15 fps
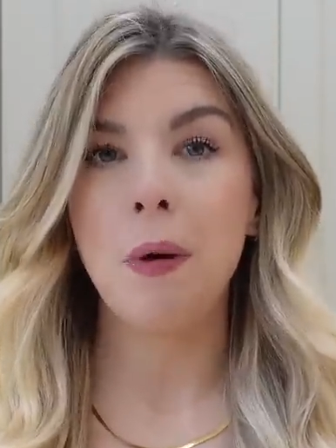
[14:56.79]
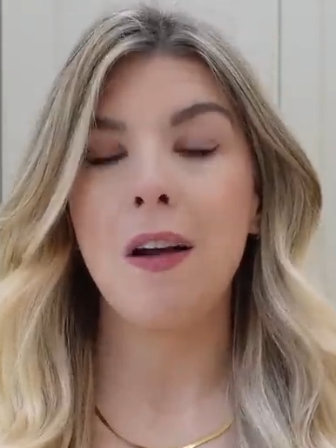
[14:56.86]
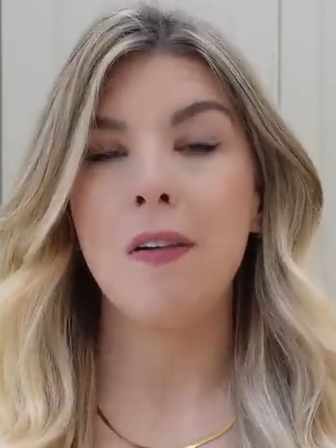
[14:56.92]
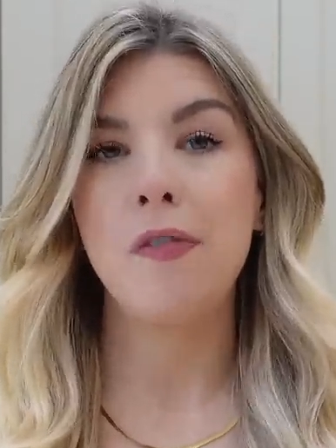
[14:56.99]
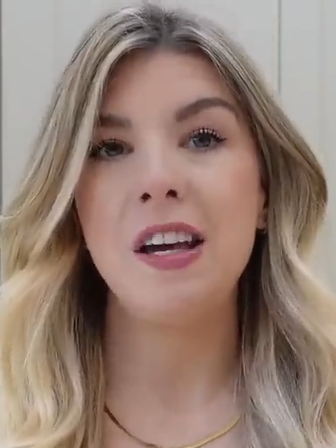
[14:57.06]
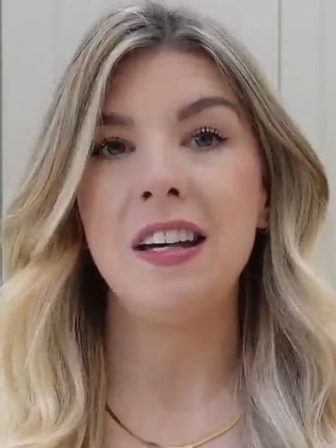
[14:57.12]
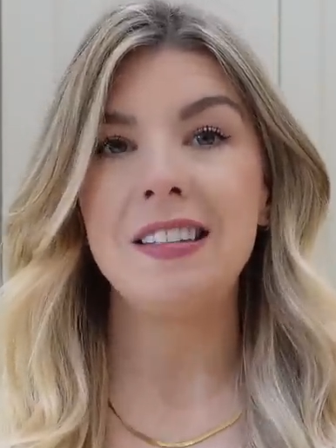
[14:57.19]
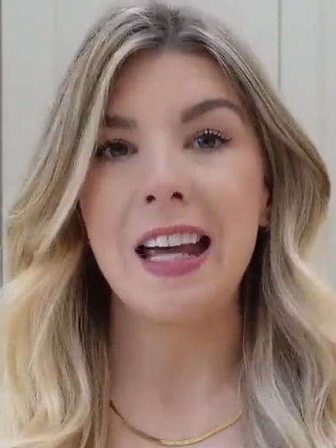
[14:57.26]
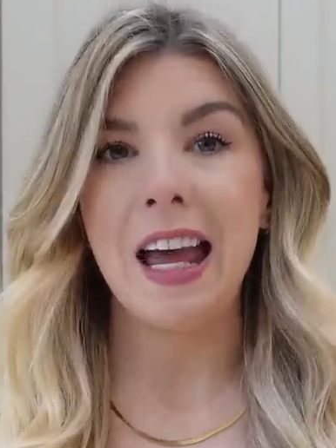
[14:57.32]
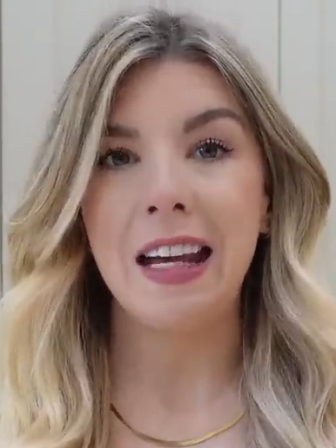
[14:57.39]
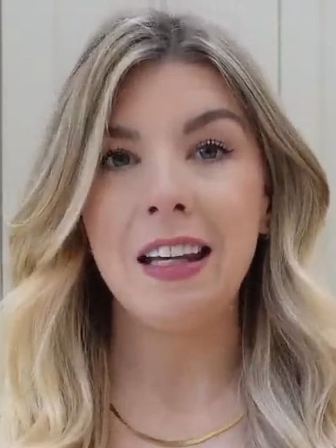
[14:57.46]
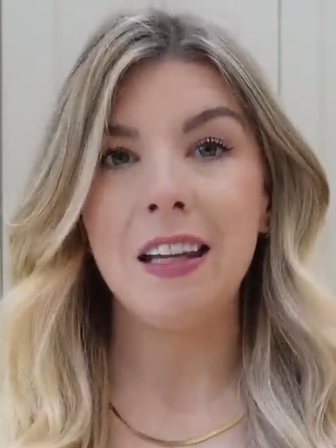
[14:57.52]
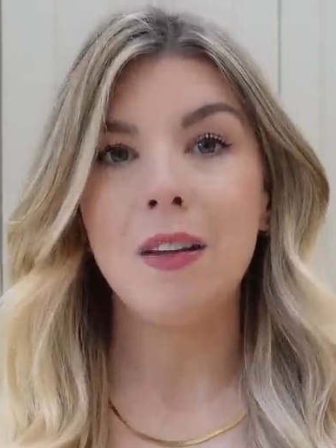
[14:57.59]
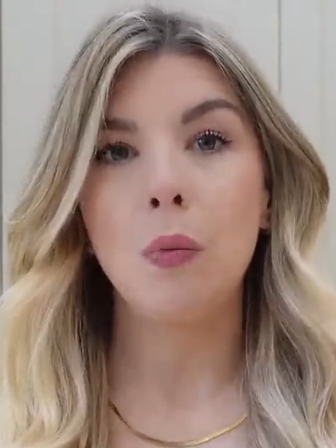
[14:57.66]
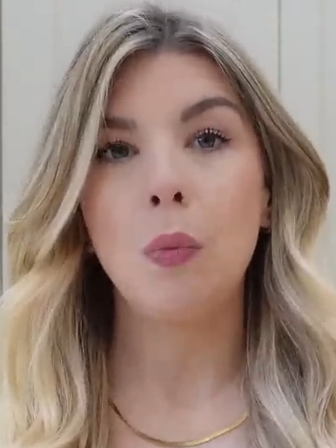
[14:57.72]
But if there's
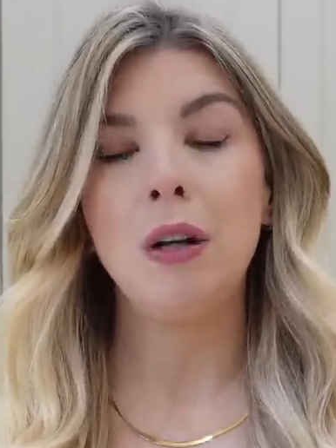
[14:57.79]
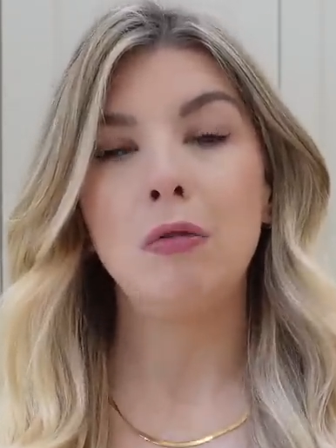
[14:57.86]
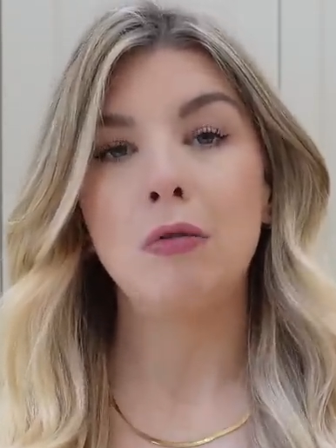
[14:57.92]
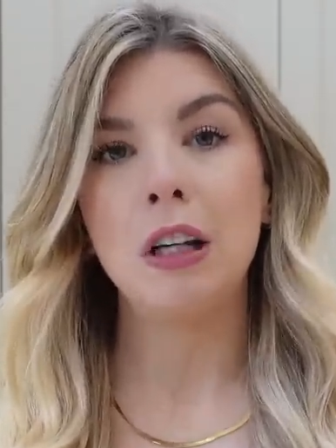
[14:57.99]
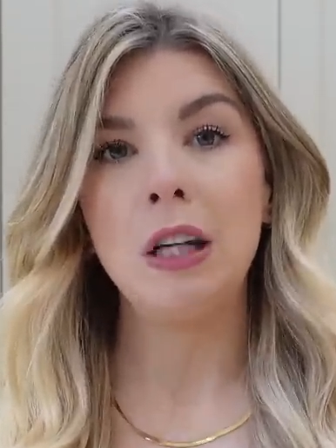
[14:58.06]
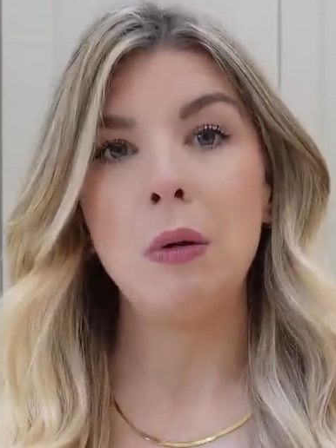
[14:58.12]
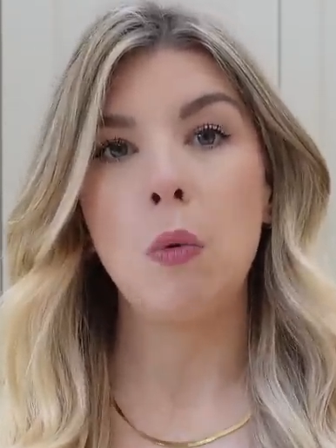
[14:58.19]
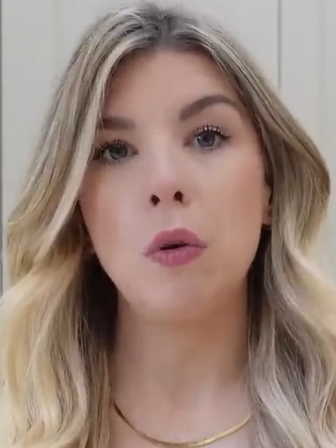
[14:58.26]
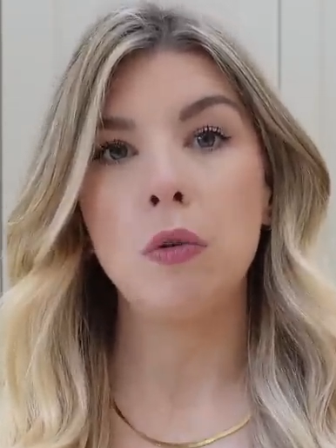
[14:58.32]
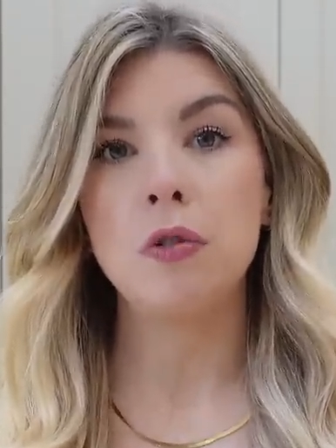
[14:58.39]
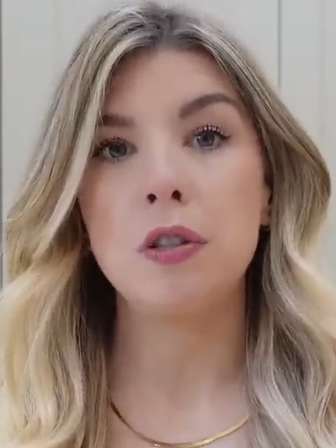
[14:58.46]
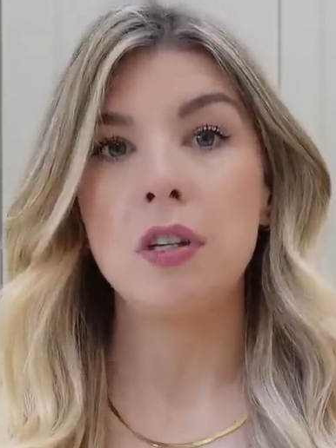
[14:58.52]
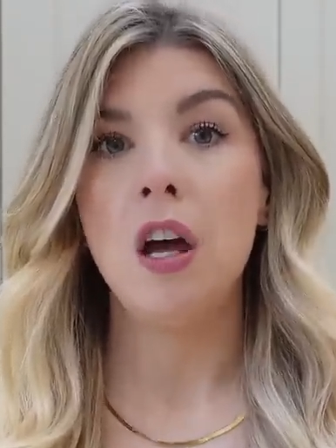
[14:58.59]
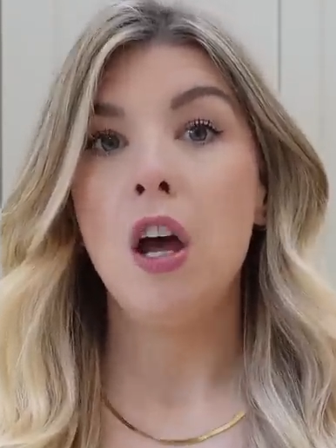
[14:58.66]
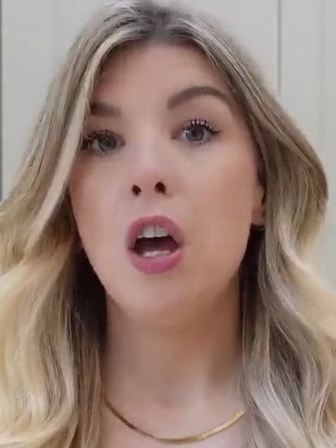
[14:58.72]
any that we really
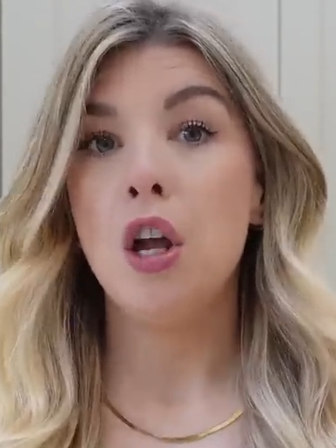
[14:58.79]
want